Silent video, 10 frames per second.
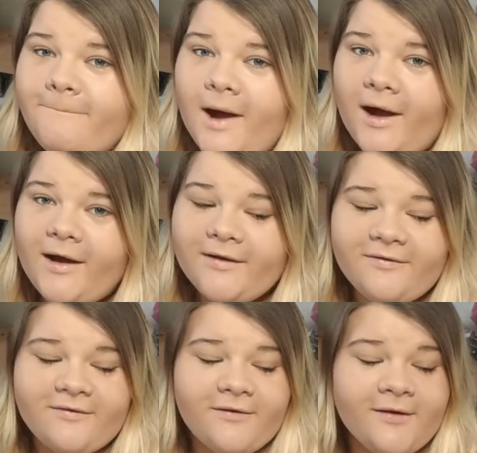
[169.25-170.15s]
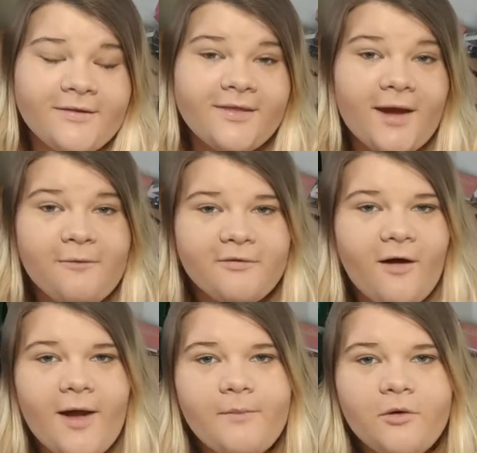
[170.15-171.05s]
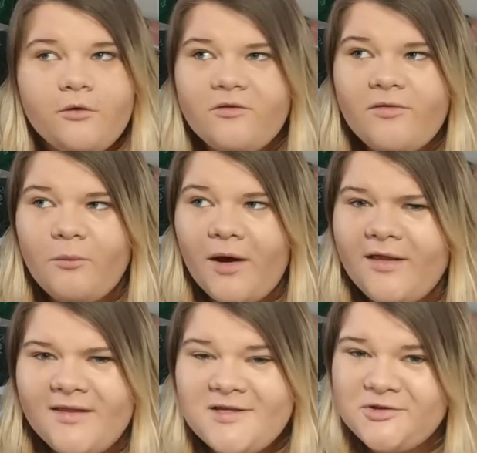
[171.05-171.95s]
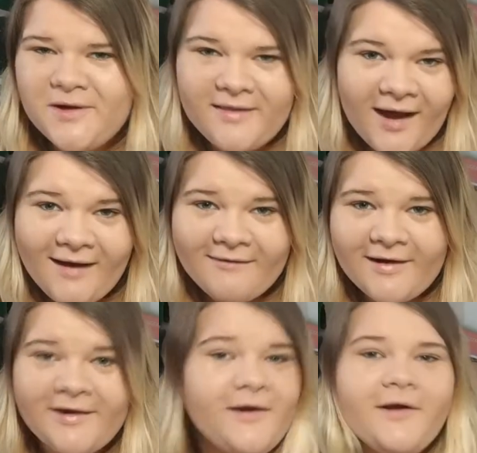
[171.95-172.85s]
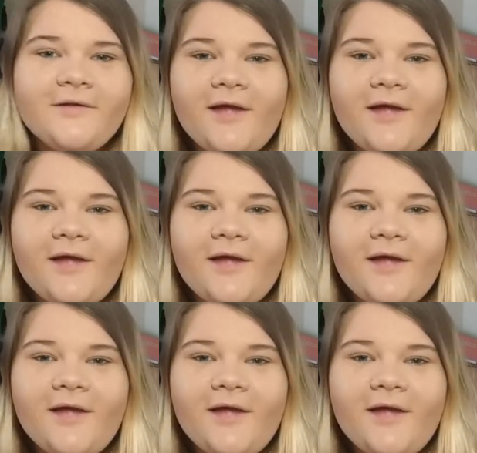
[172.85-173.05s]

but they was higher because of the way that they treated Harry.